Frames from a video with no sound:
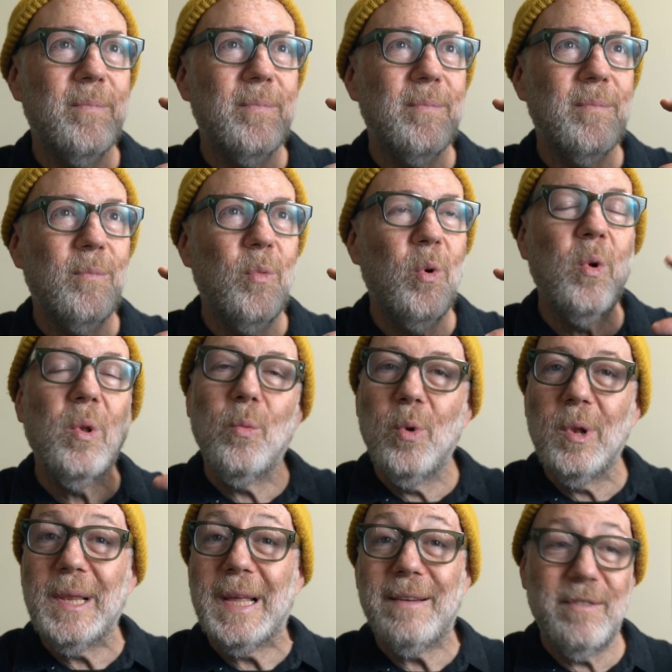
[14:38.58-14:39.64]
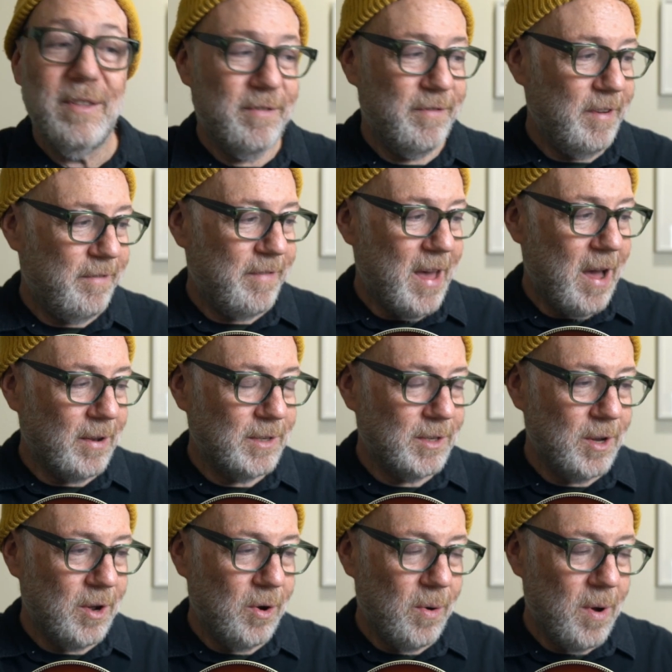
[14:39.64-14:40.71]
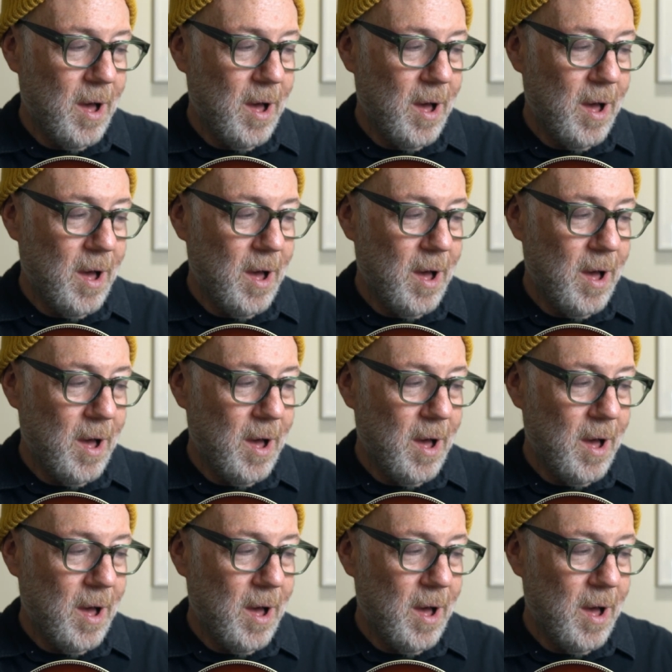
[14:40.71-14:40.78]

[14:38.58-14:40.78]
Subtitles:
we'll leave the fifth out. So